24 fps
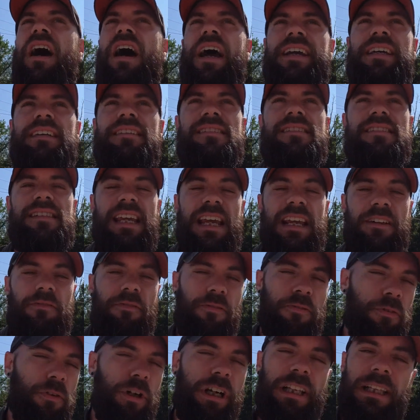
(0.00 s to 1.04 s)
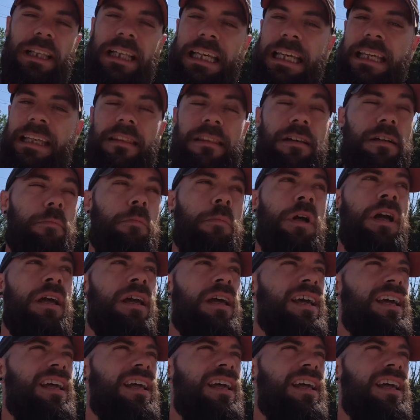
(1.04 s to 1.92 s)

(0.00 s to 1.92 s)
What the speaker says: I can skate freely in them.